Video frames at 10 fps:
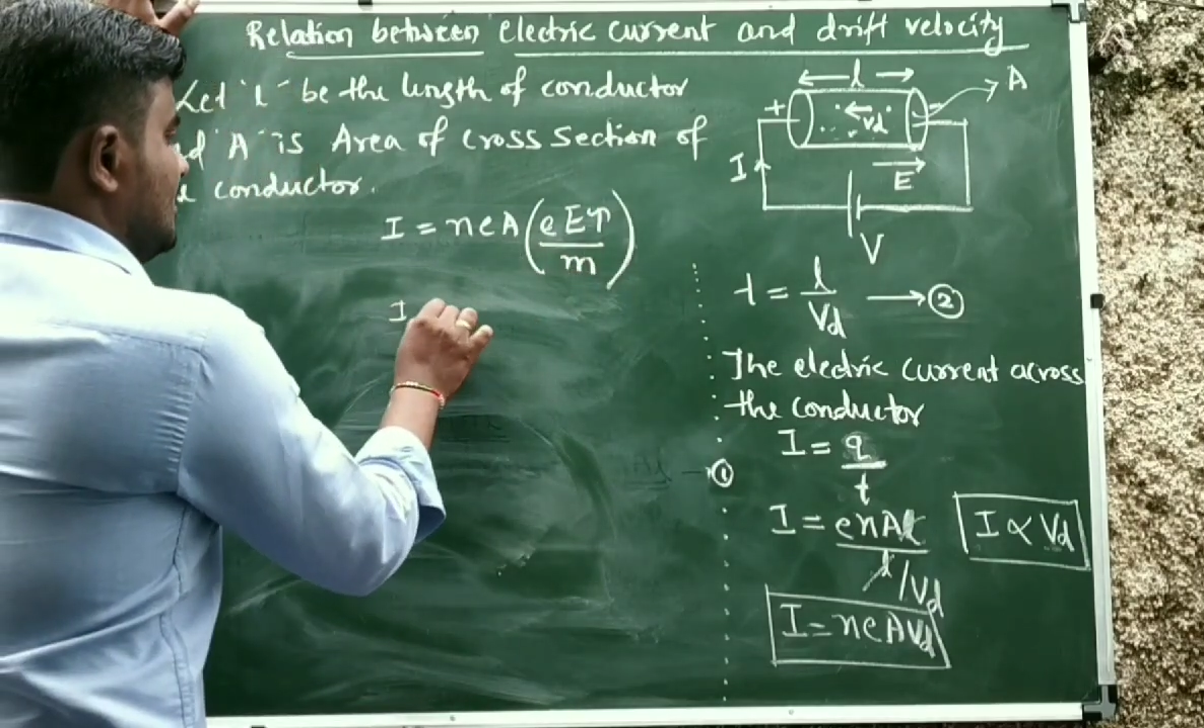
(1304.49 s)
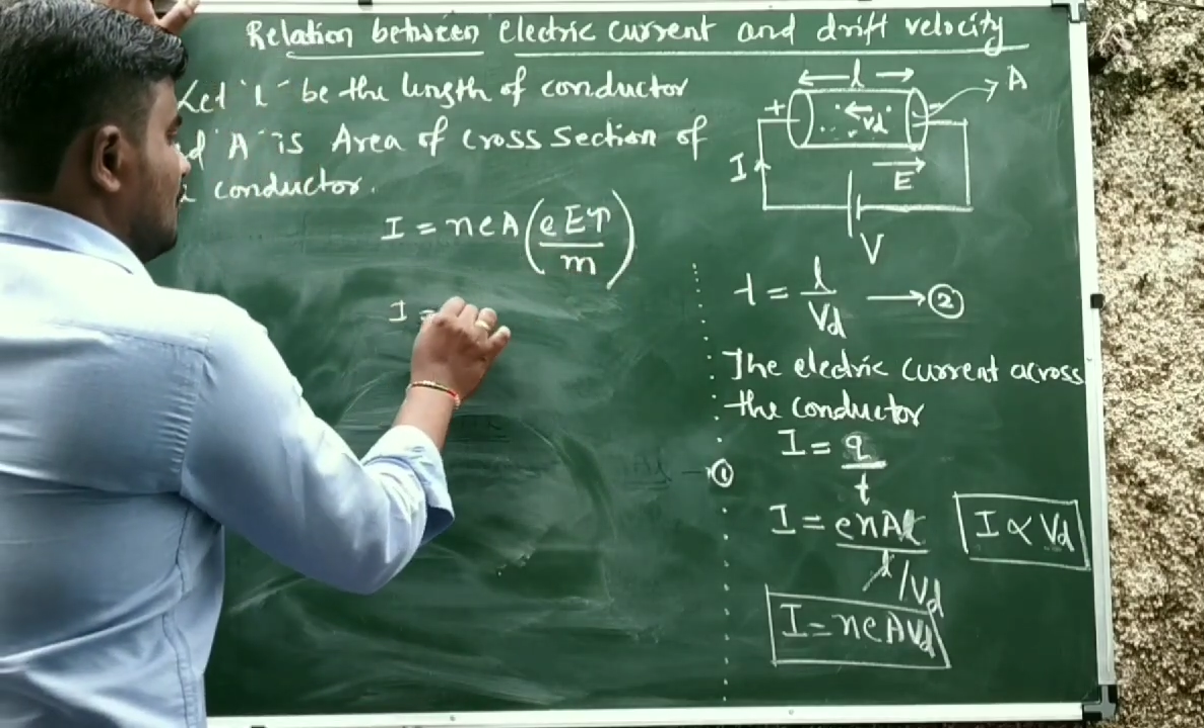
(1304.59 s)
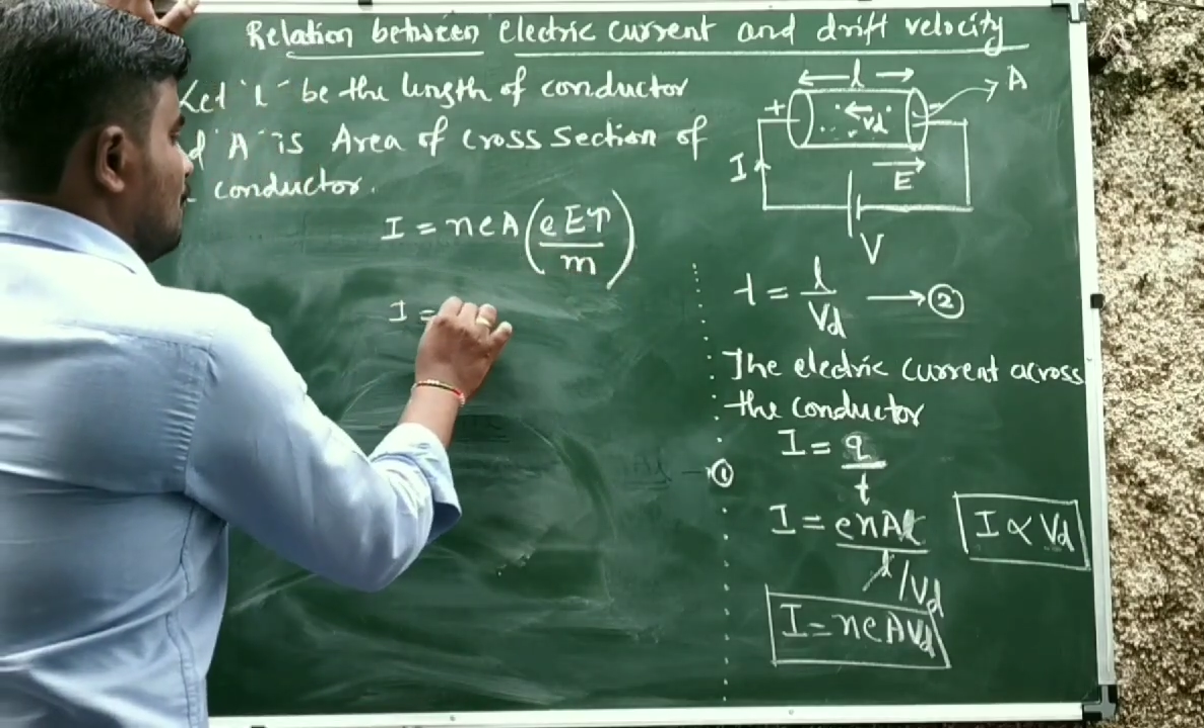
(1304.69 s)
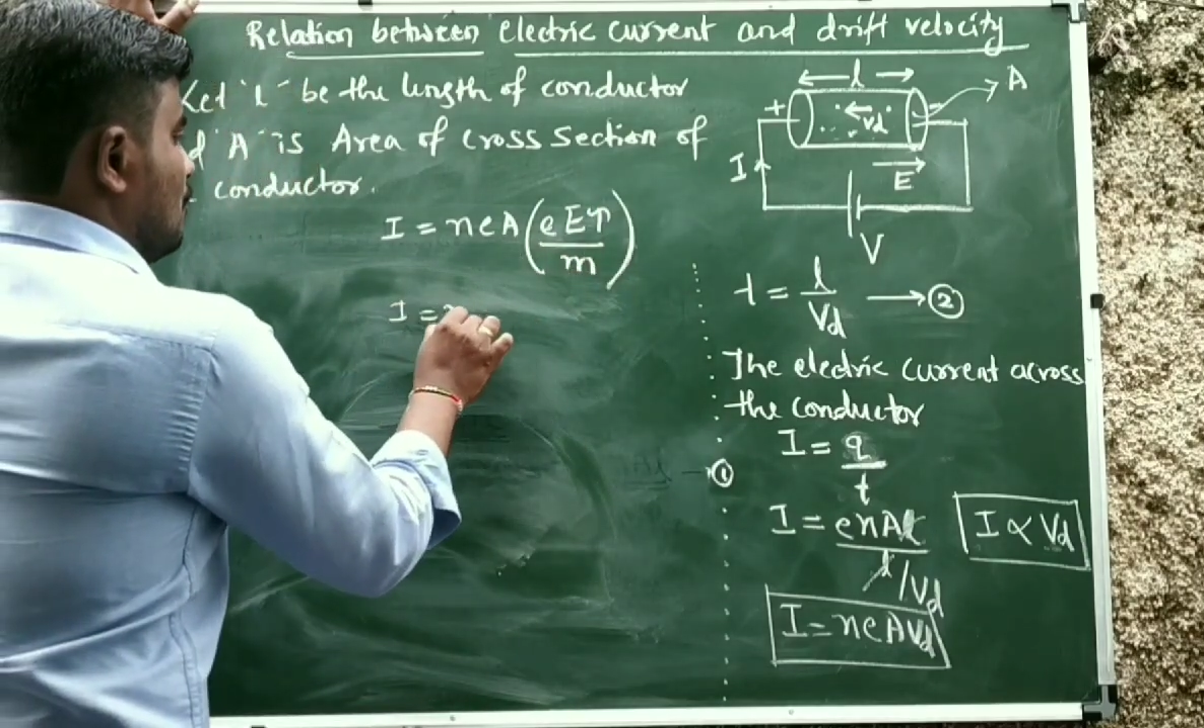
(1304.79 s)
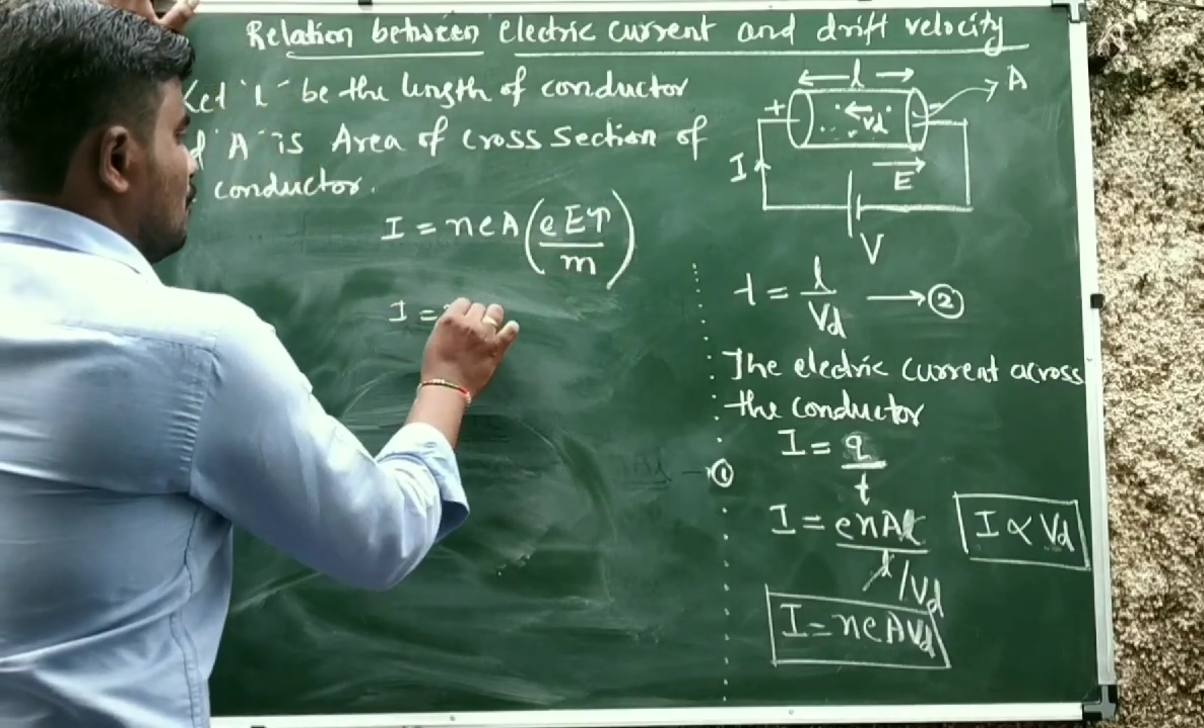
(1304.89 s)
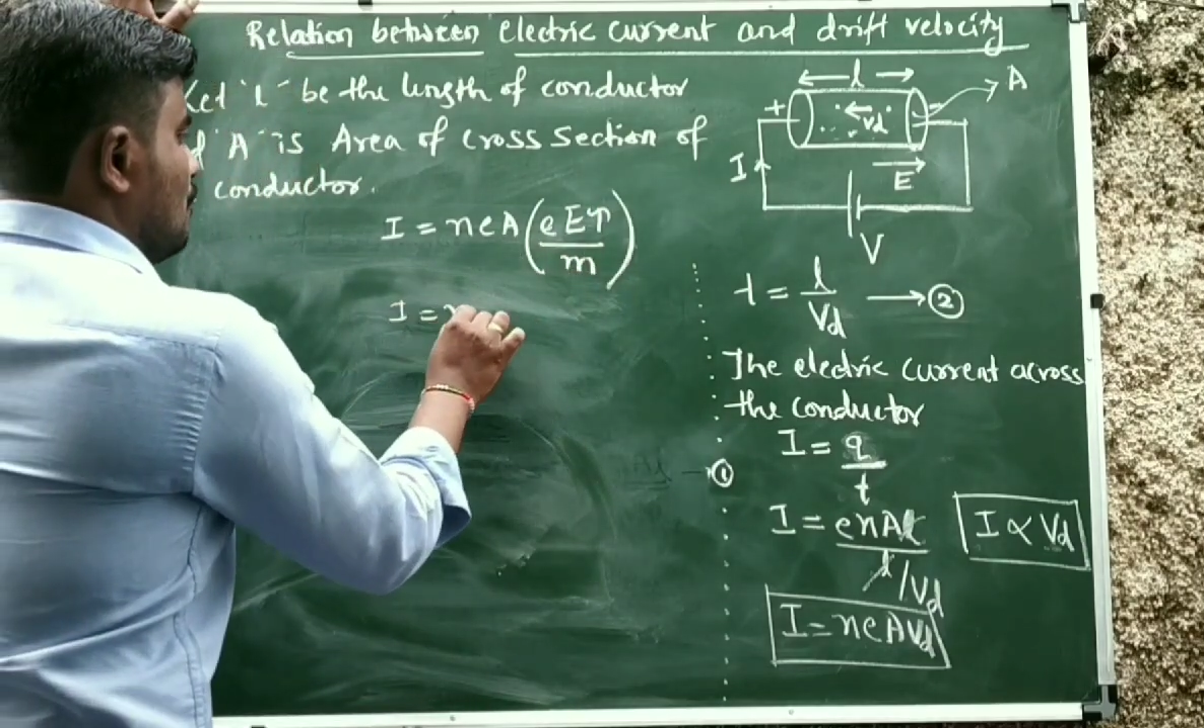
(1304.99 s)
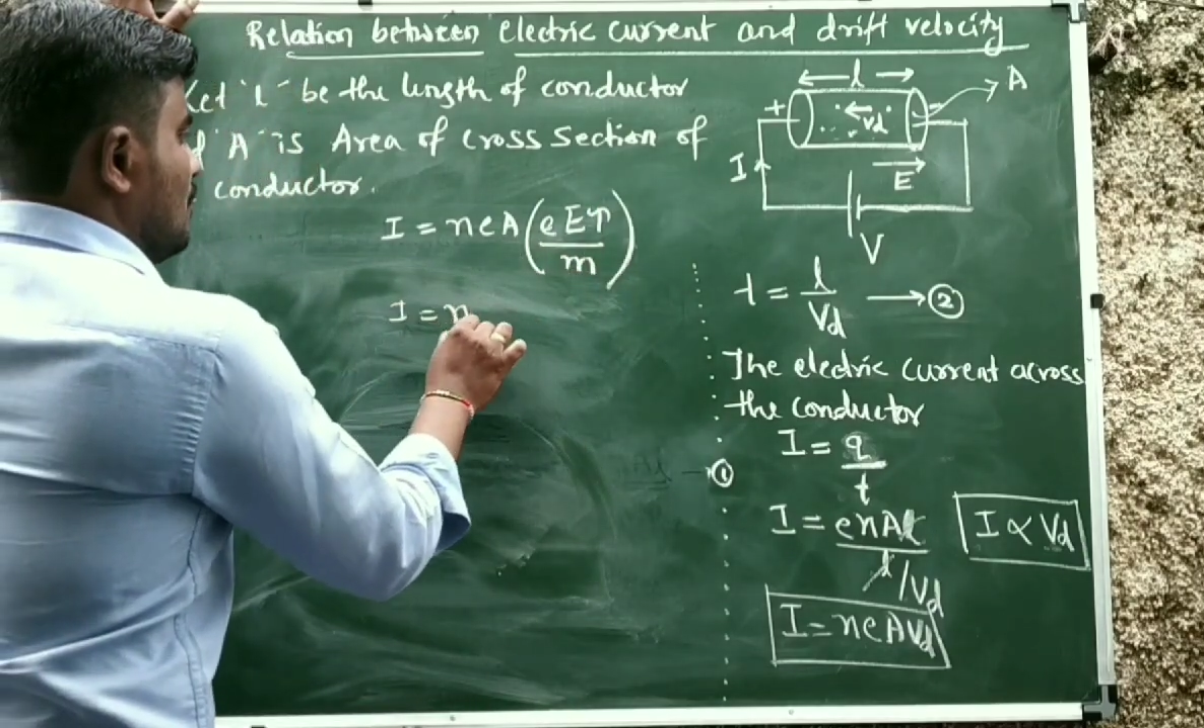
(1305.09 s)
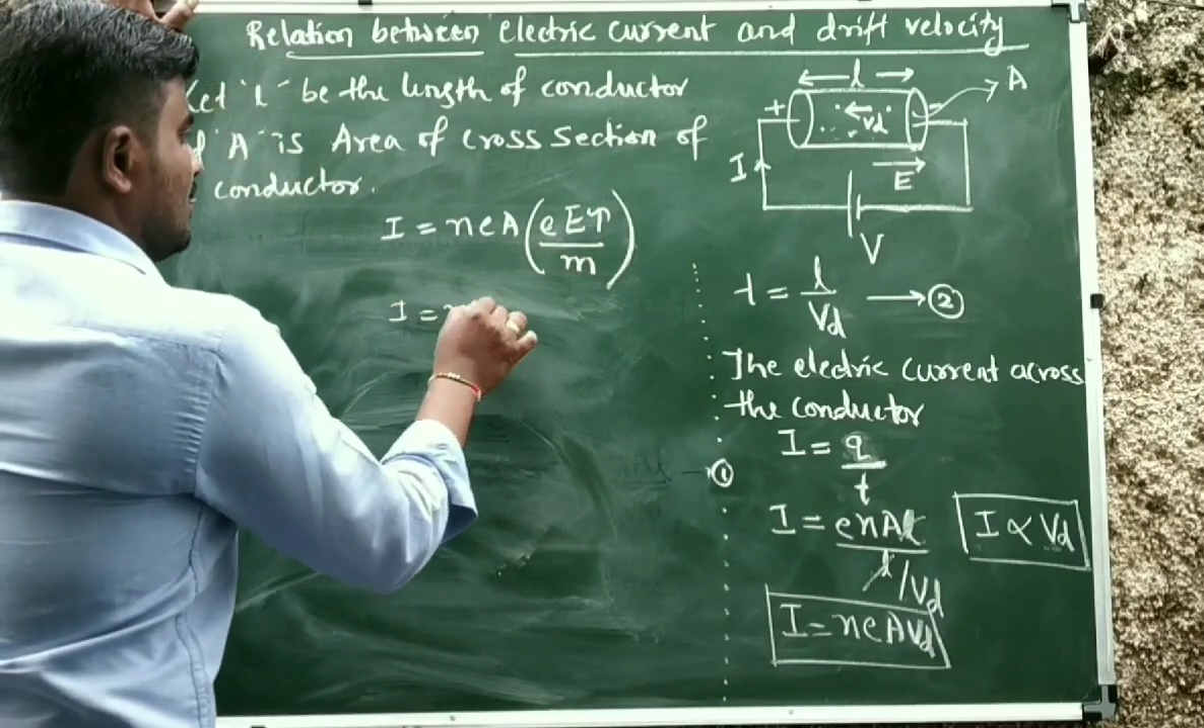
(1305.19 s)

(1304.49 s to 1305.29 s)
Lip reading: equal to